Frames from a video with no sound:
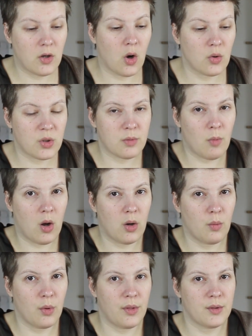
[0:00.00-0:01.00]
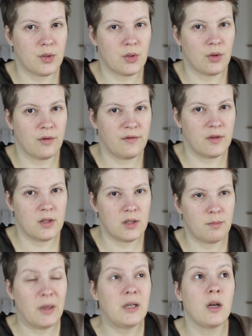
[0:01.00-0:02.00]
go smaller with the
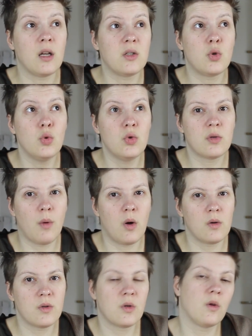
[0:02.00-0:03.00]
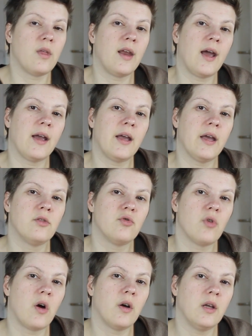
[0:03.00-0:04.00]
surface, but not too small, so that I can
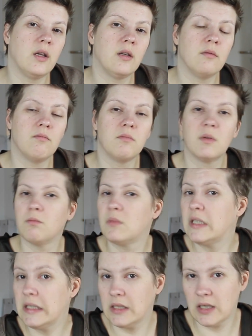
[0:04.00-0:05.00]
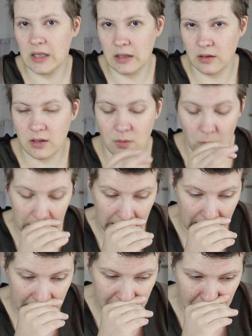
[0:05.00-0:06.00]
draw in details and
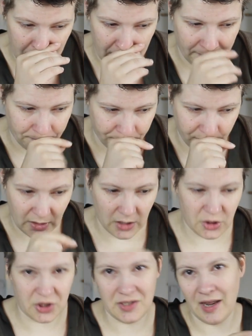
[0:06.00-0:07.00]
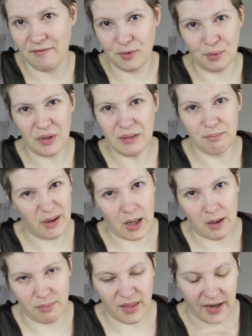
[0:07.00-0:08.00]
whatnot. Not just have a green
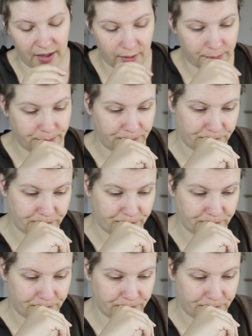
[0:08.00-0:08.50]
blob there.